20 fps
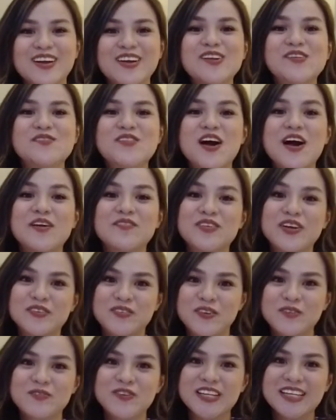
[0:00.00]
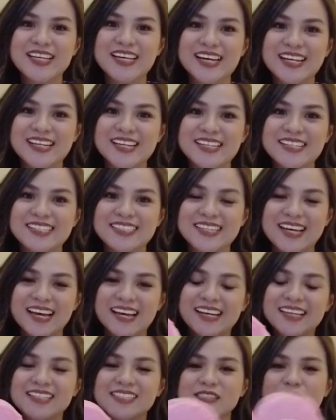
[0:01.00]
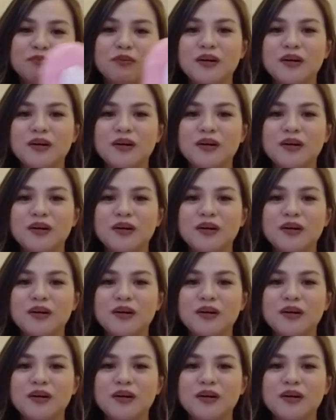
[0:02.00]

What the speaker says: yung mga pagpipilian na designs,